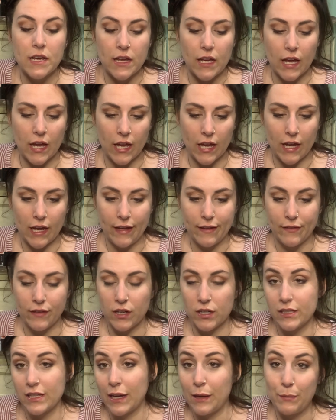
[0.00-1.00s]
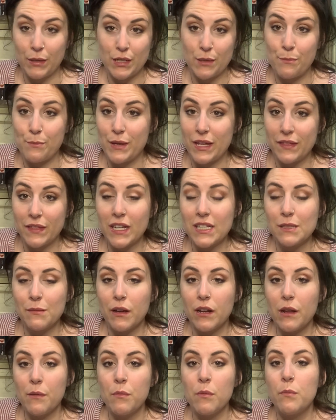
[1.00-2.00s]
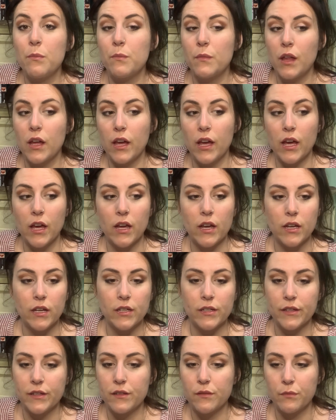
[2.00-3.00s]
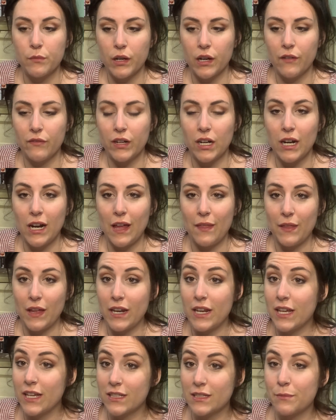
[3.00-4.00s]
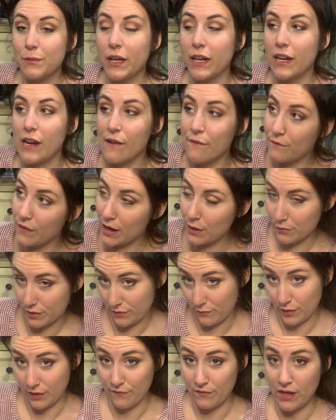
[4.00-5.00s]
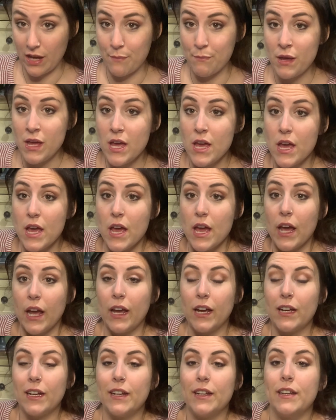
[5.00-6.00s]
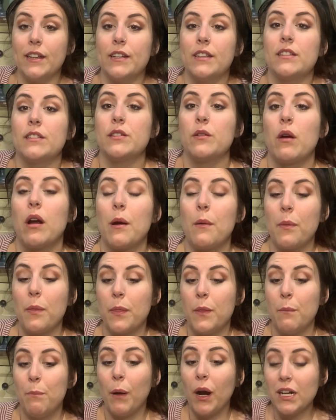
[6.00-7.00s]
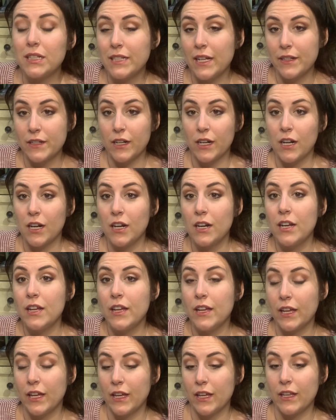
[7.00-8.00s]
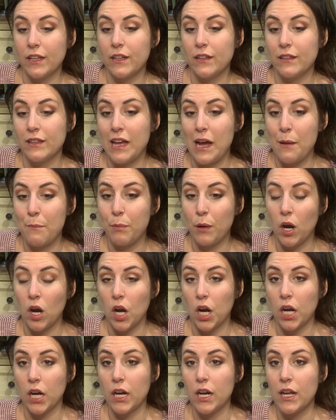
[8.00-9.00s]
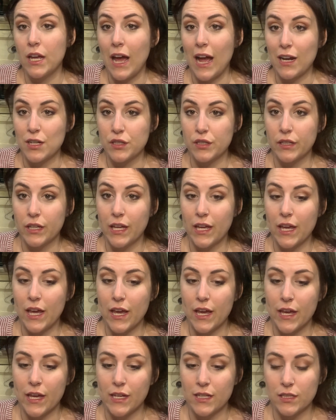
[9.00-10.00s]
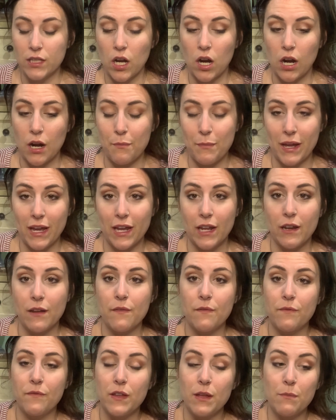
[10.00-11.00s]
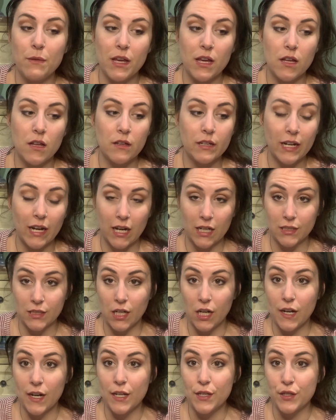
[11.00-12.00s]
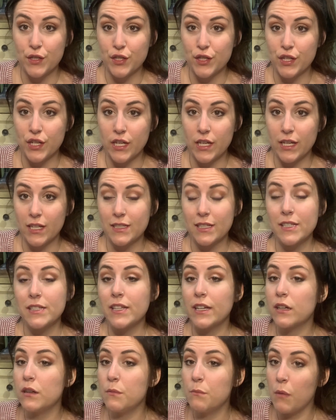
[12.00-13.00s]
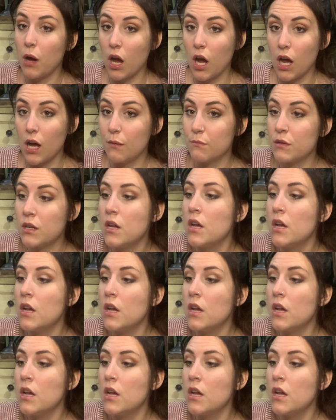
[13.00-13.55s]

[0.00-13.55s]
and they're saying a bunch of mean things about him and whatever, and then he ends up getting a fight with one of them. And so the bartender in that bar actually is our main female character, and she is a single mom,